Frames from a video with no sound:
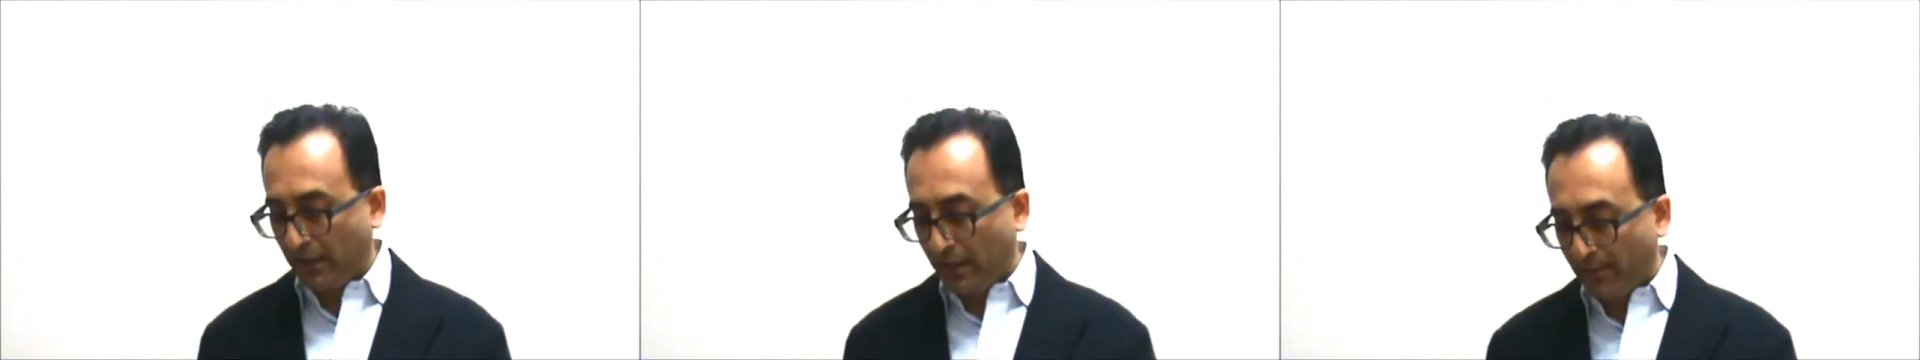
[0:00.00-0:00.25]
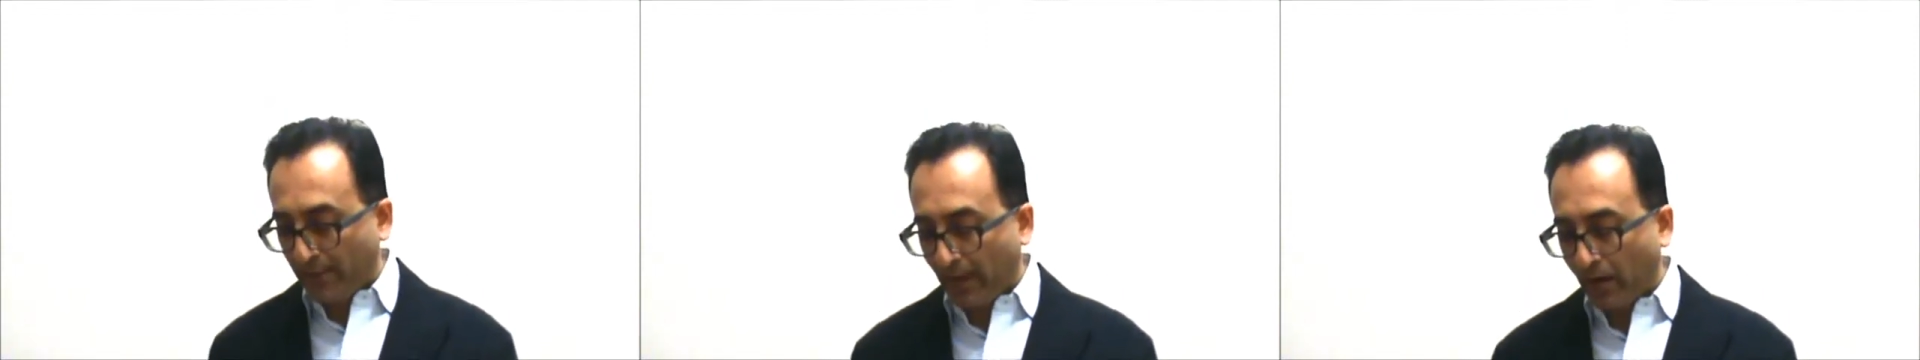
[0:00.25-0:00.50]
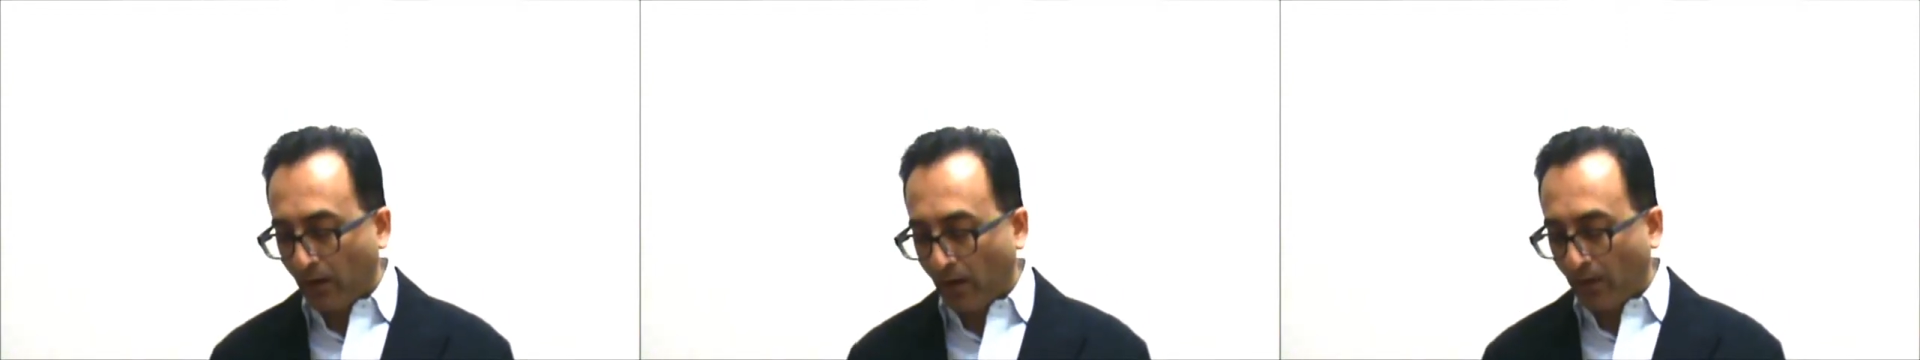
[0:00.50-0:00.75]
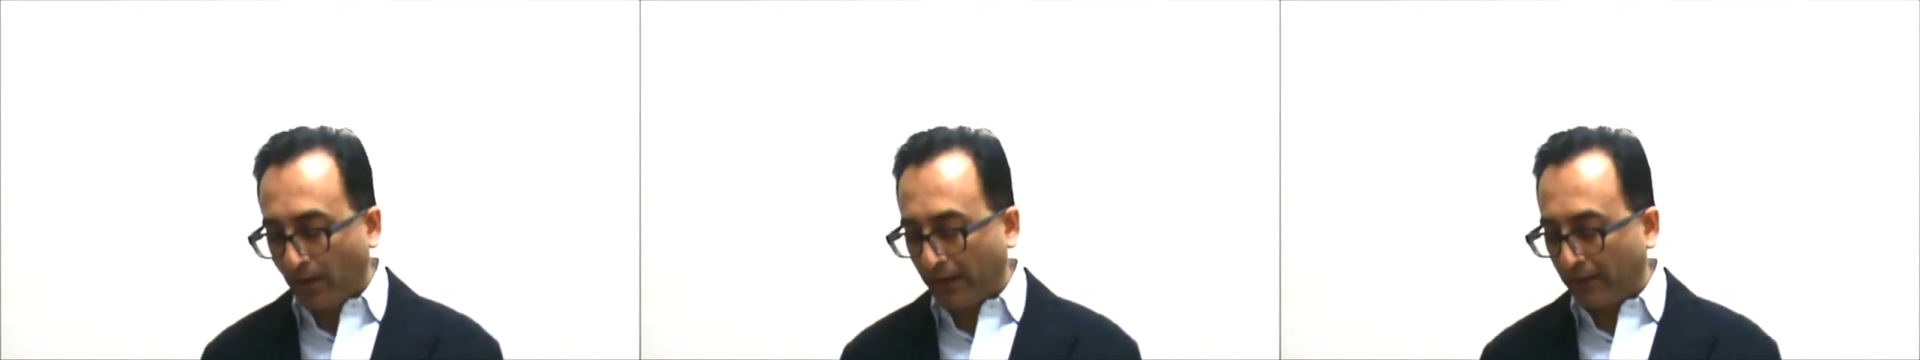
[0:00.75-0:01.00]
lipid
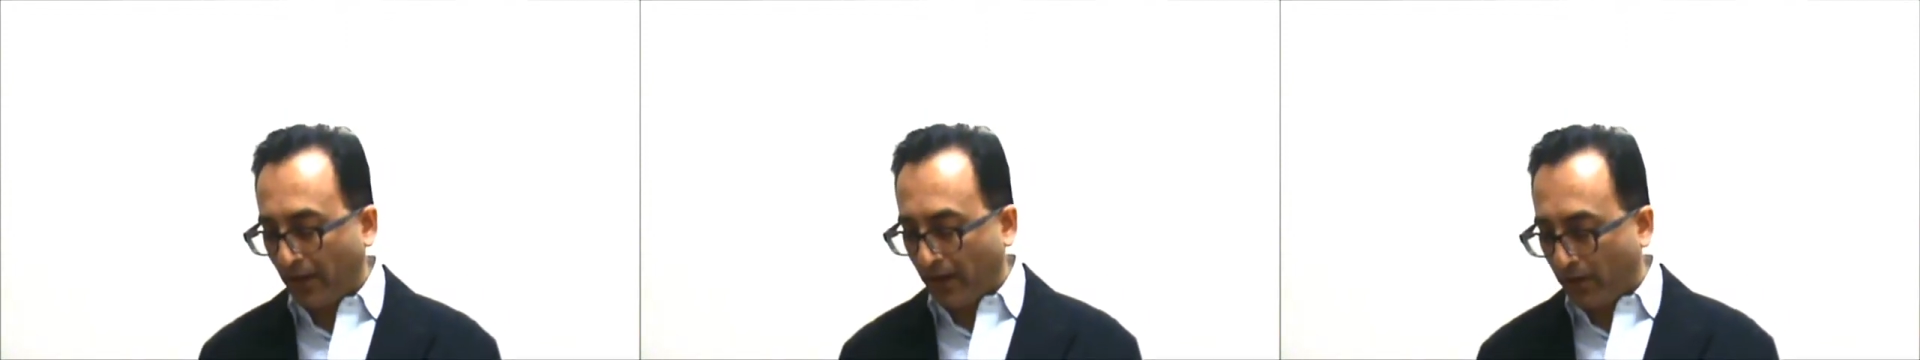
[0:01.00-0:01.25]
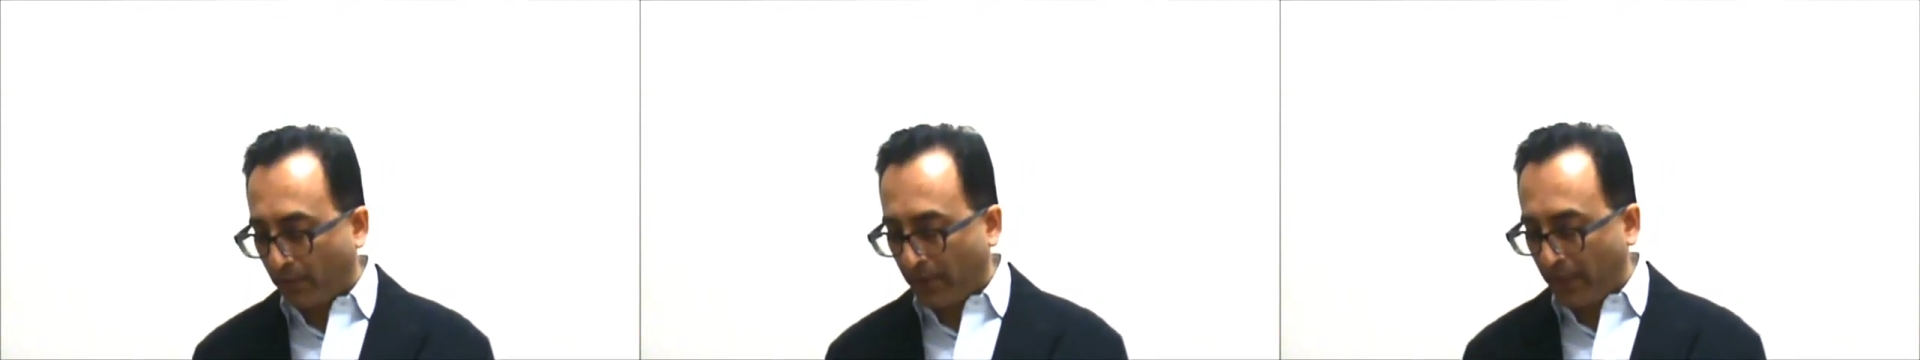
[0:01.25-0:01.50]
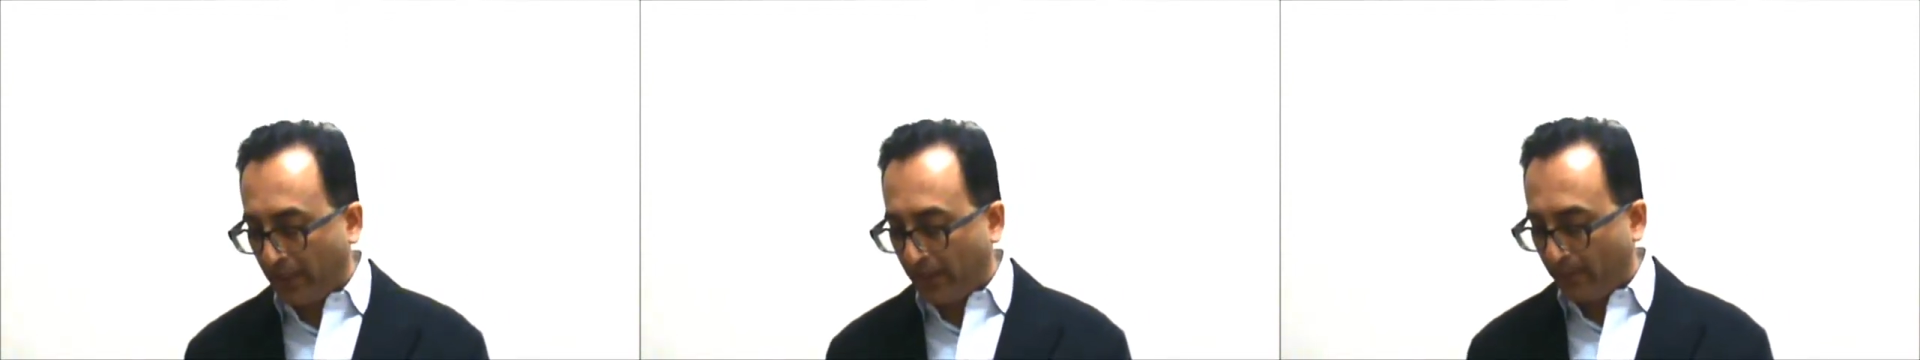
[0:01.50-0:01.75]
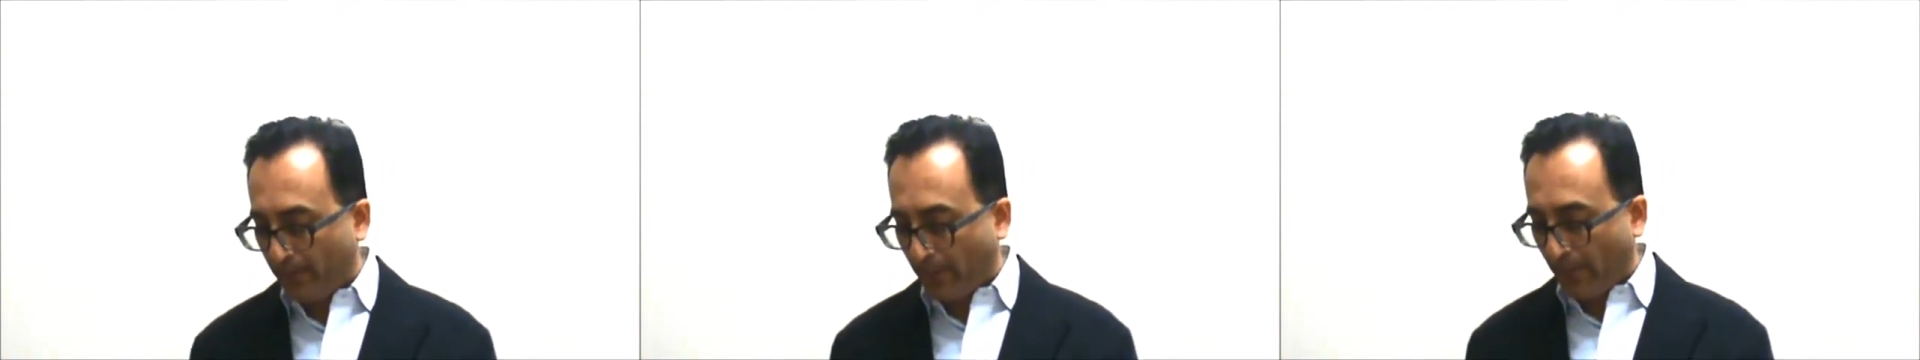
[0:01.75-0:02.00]
lowering therapy.